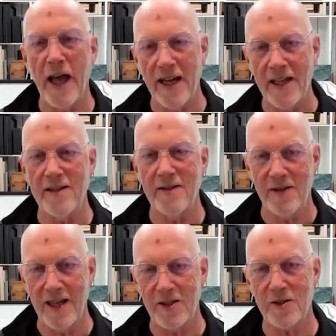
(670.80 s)
at it.
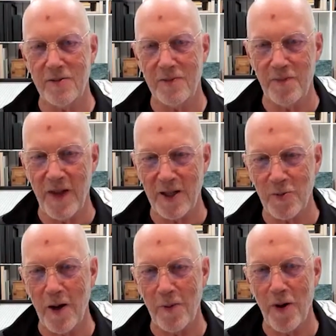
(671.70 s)
That's
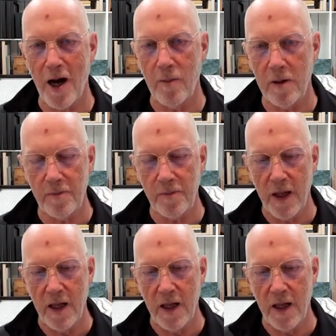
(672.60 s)
my problem.